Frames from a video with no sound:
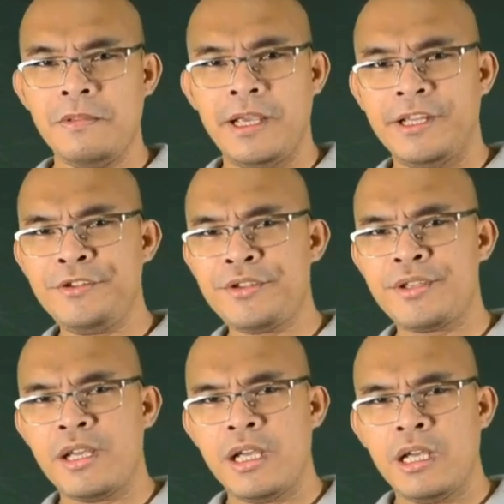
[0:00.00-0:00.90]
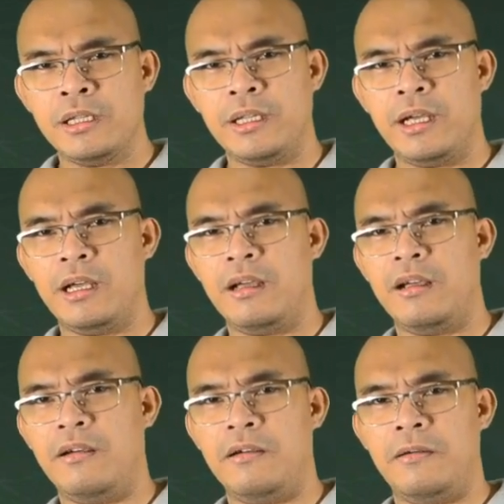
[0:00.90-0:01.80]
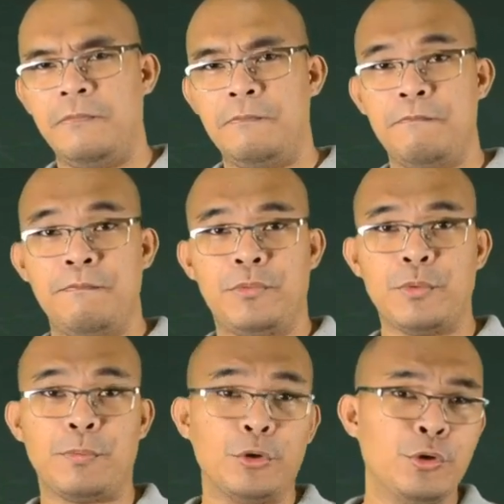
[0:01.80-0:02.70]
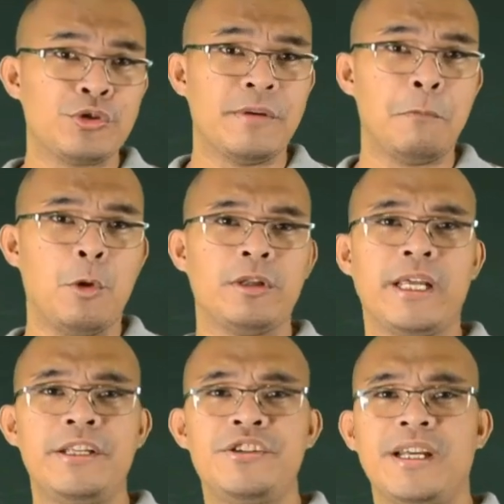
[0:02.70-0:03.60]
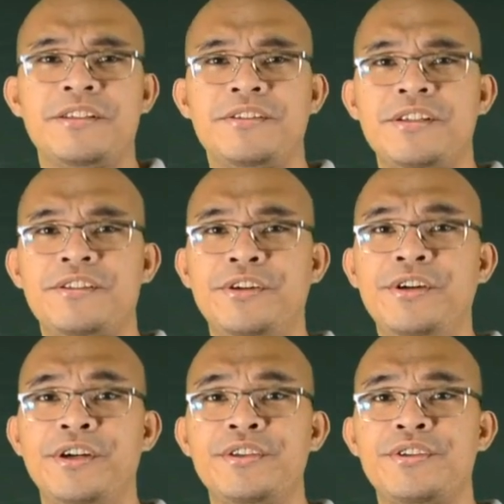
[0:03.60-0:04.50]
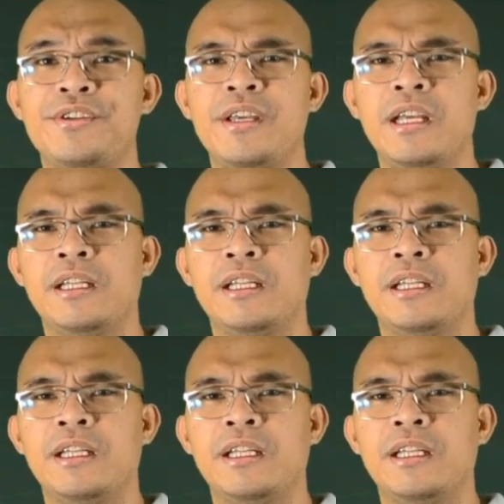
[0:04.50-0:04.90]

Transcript: Hence, to produce a voltage at 60 Hz,